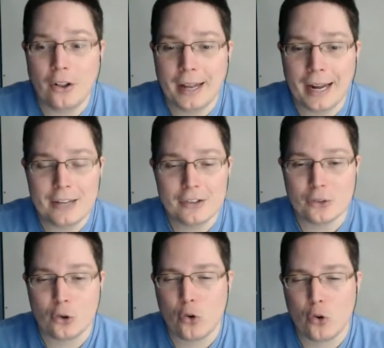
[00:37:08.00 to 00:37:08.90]
And I
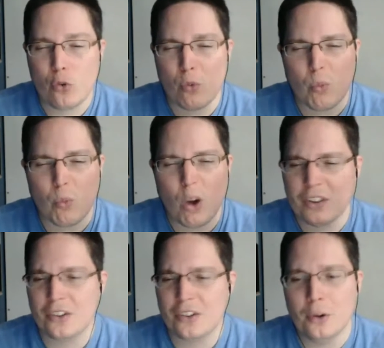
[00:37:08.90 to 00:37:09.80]
just
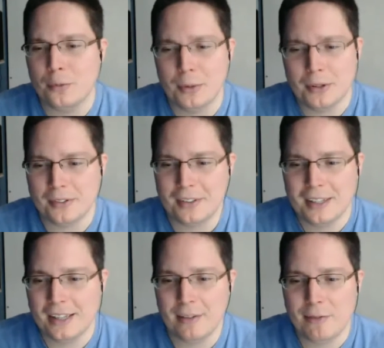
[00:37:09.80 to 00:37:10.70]
crushed those books in
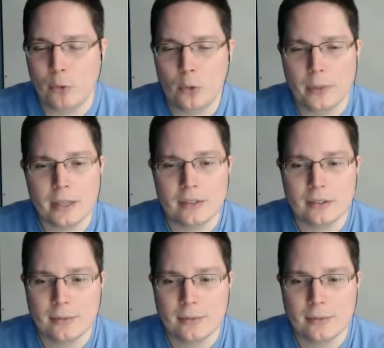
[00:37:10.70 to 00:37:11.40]
like four weeks.